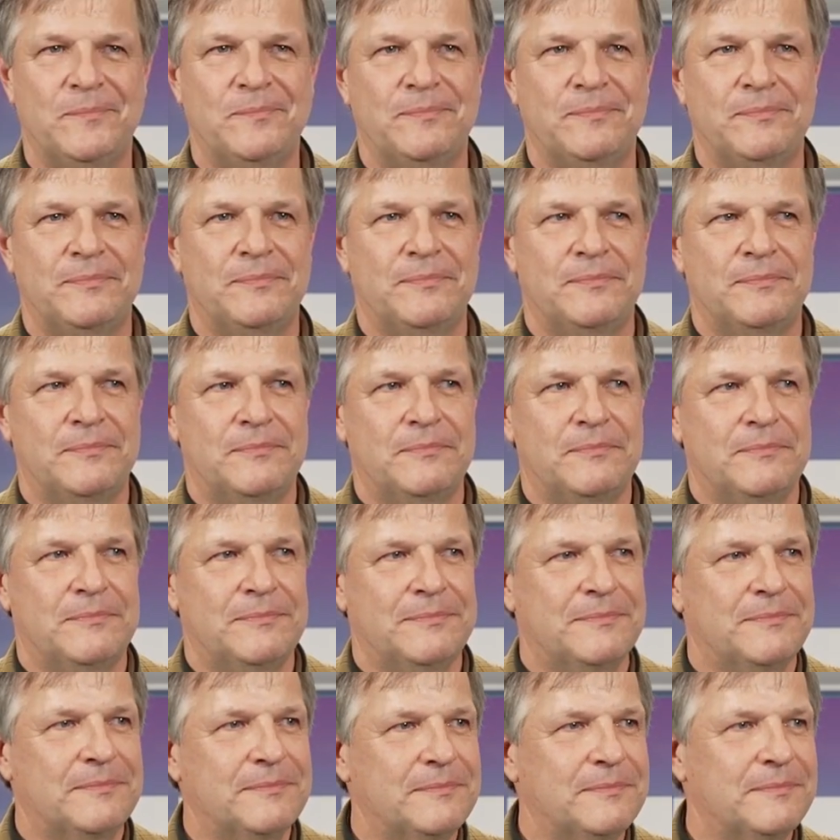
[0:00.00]

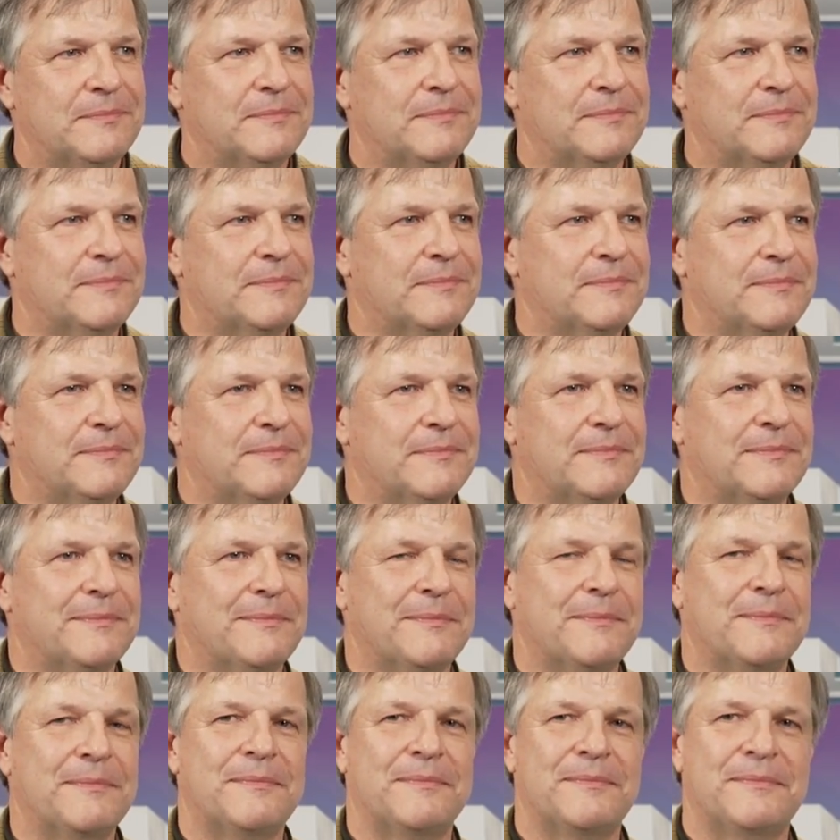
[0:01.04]

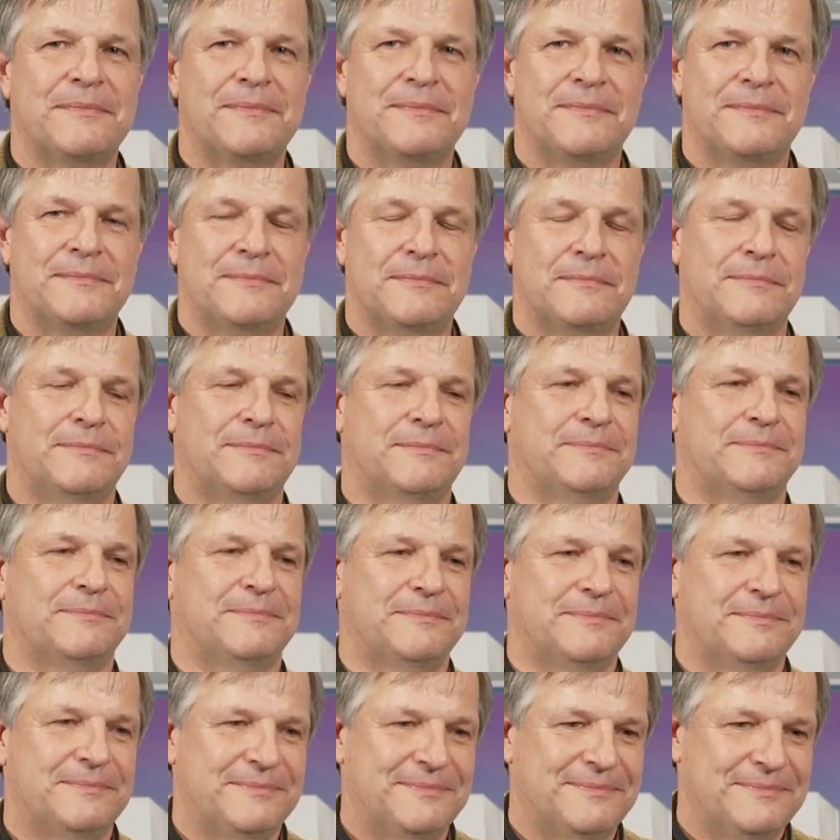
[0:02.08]

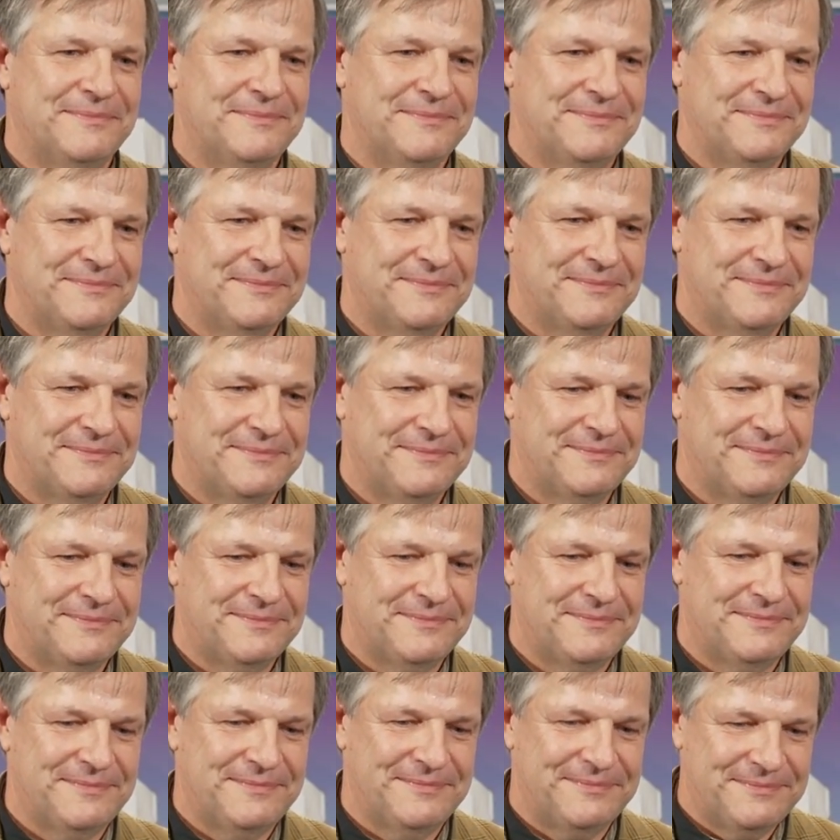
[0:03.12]

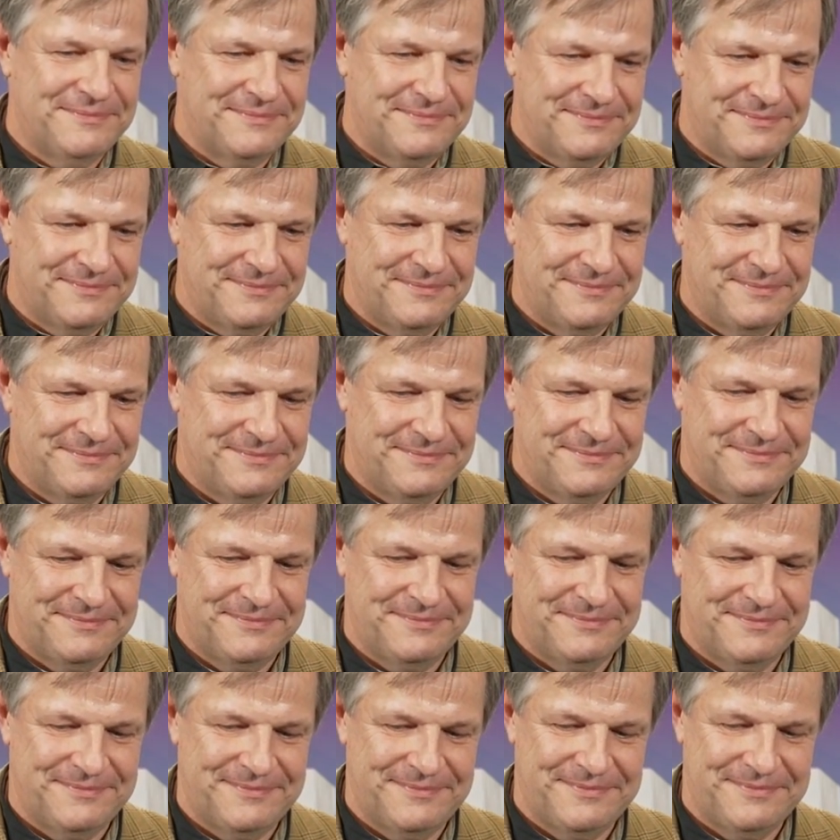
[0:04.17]

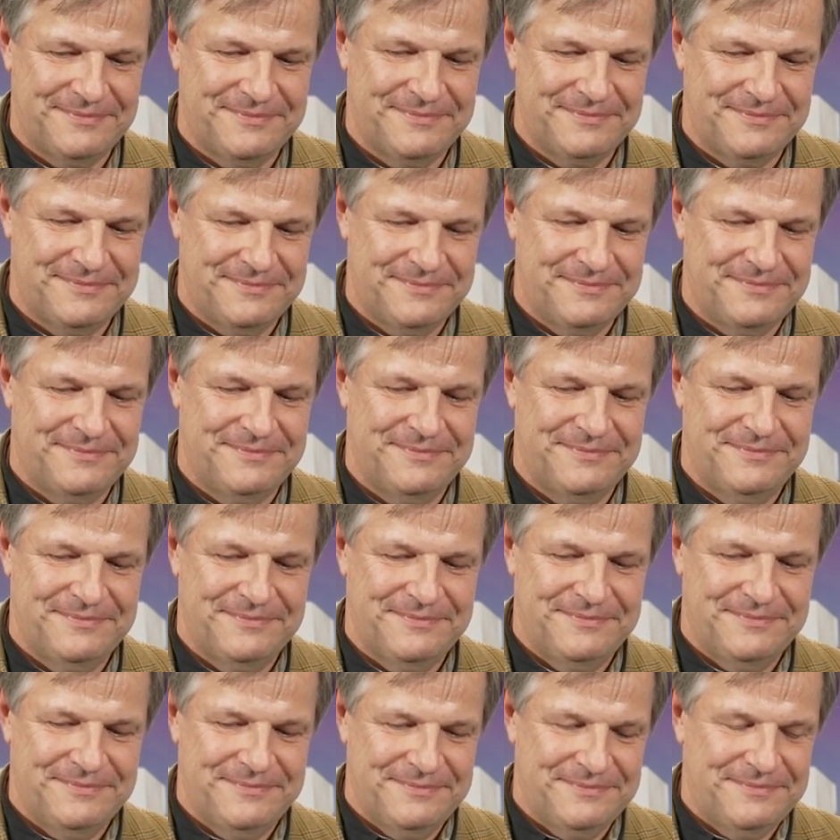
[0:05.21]

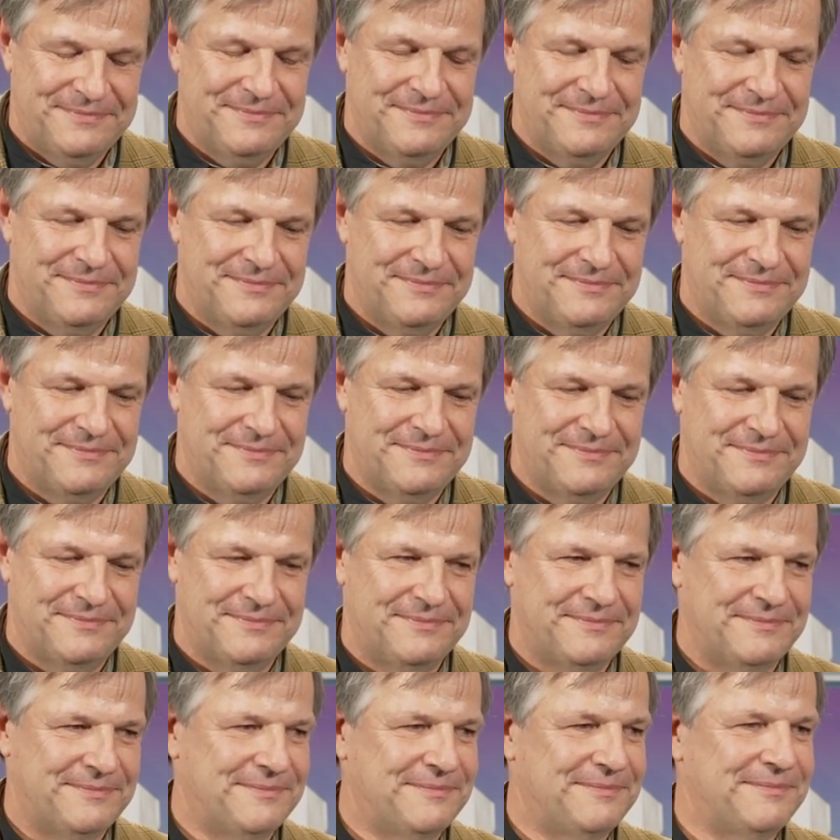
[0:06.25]

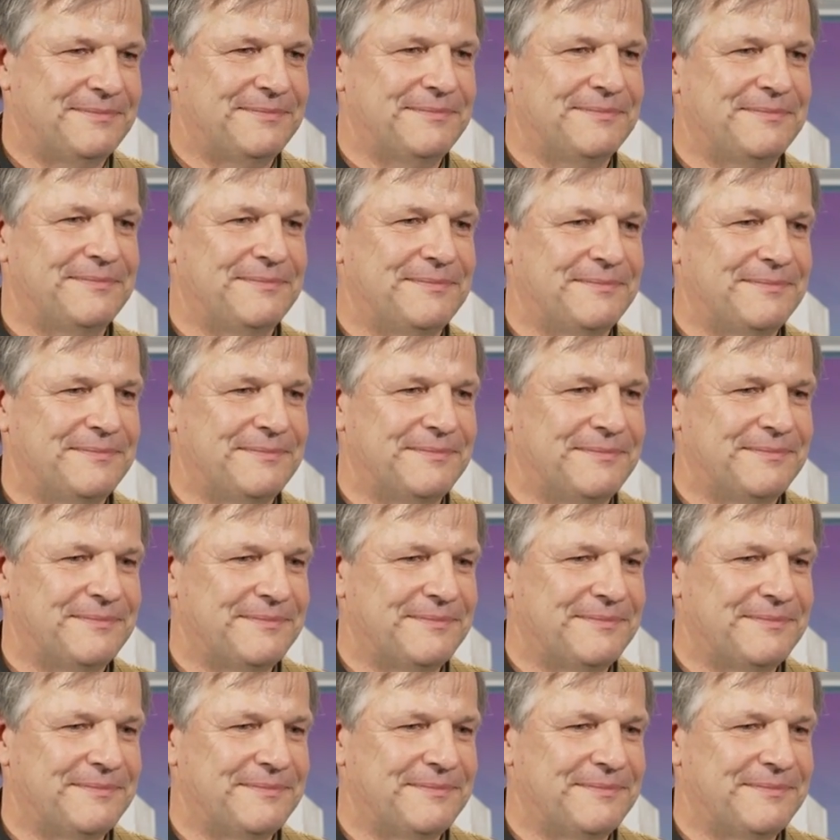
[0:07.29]
No words are spoken by the person on screen.